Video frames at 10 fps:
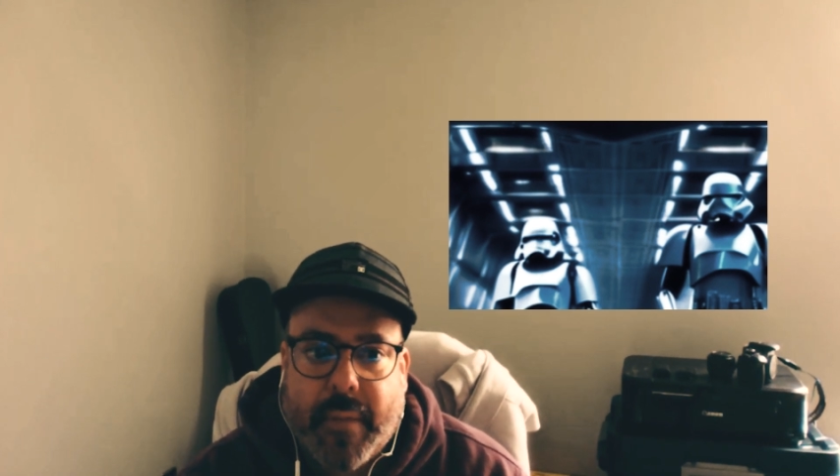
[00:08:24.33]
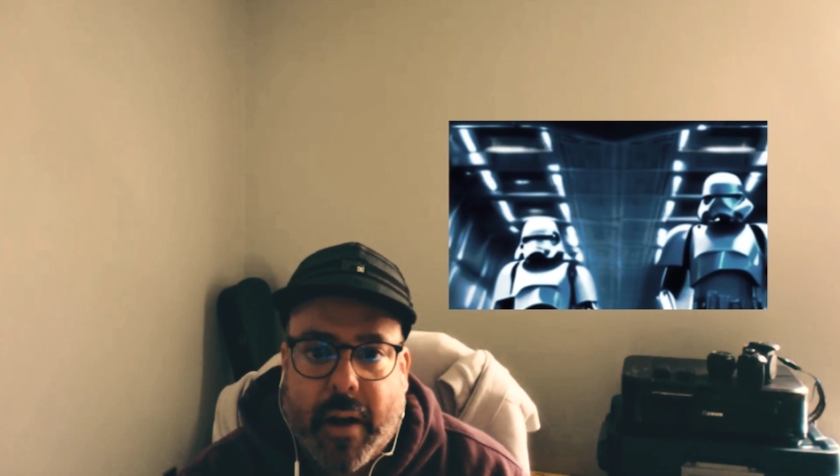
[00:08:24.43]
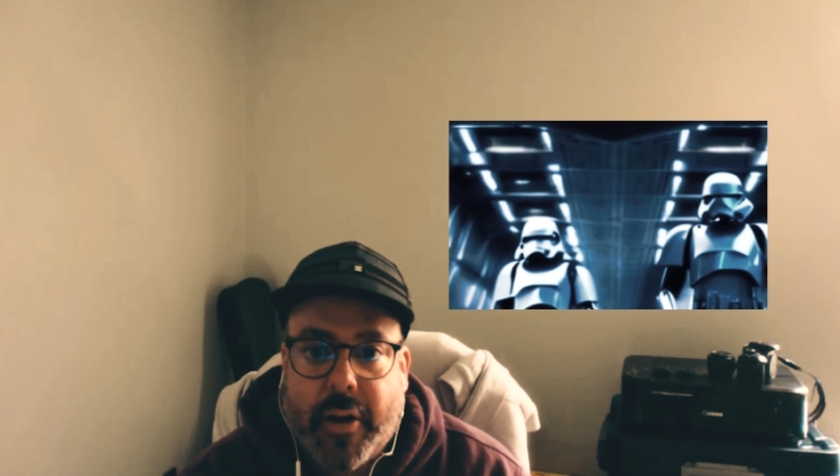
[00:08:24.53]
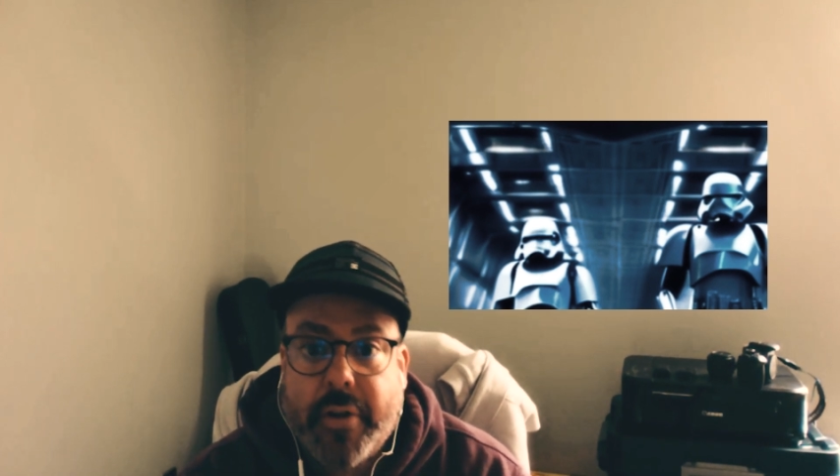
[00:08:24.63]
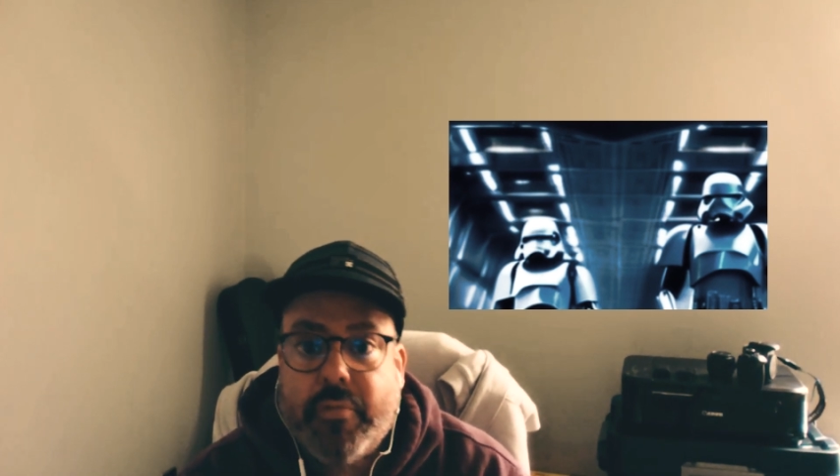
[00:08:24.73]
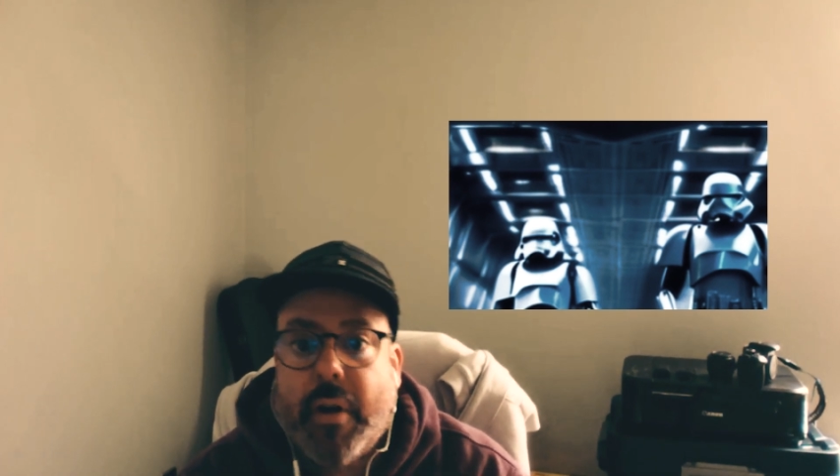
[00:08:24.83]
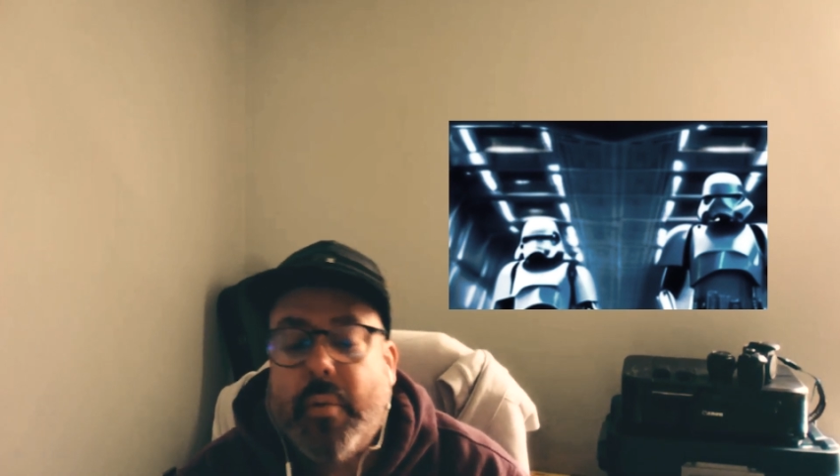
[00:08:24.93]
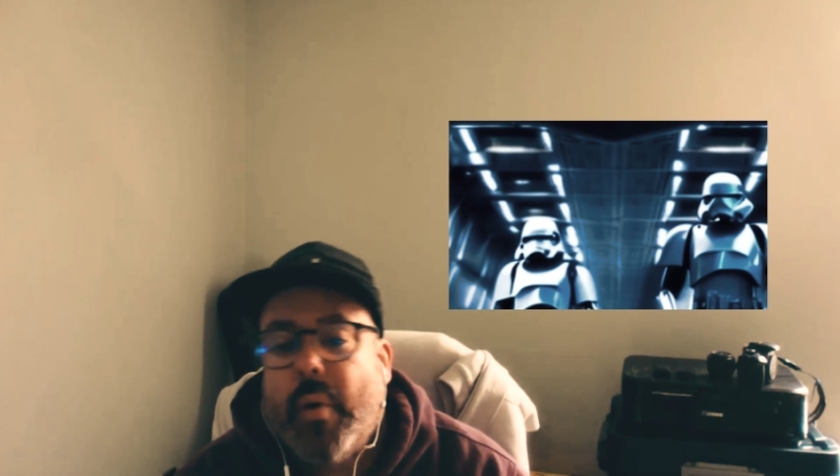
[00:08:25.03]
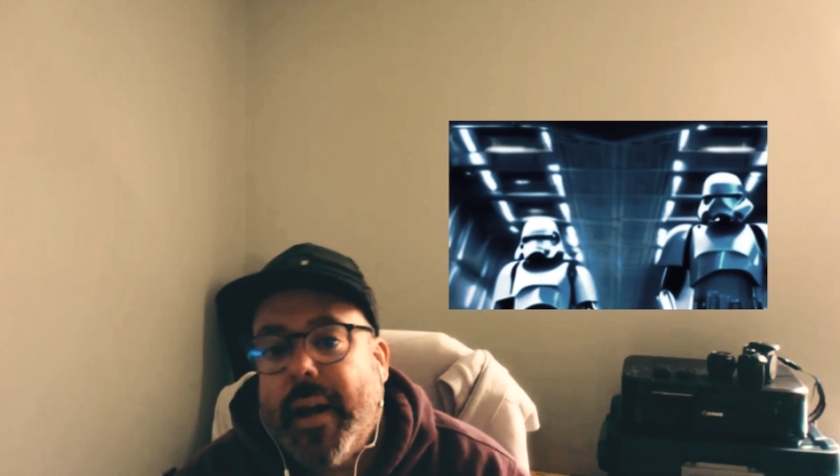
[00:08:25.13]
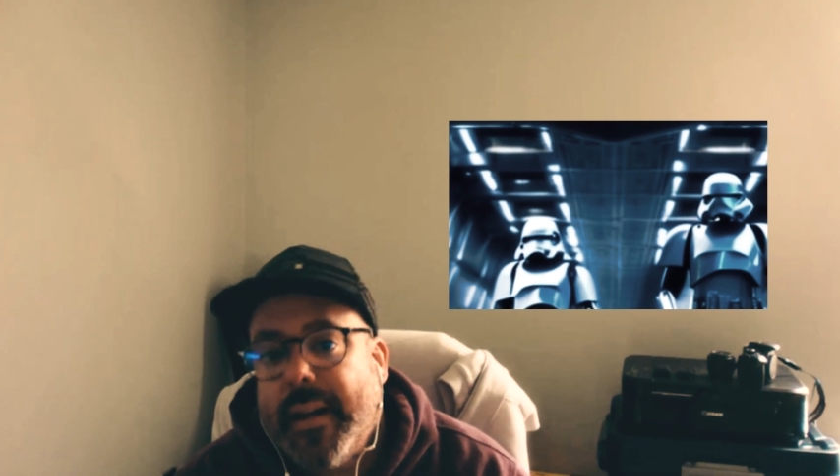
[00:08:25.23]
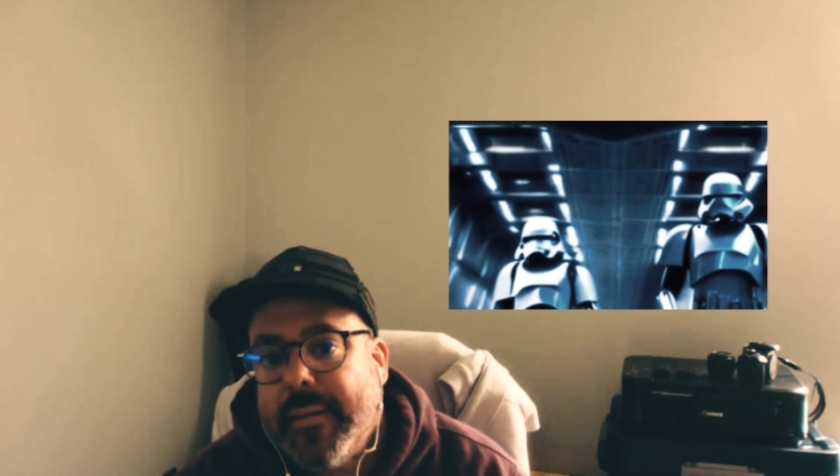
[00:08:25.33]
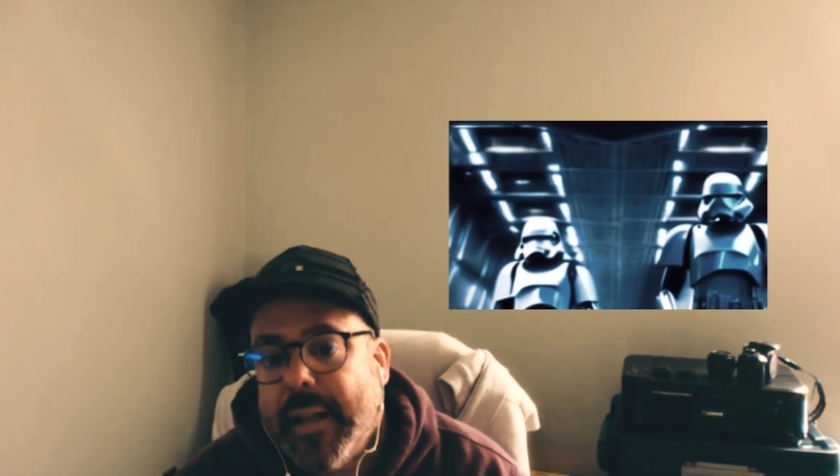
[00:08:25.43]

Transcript: a good runway.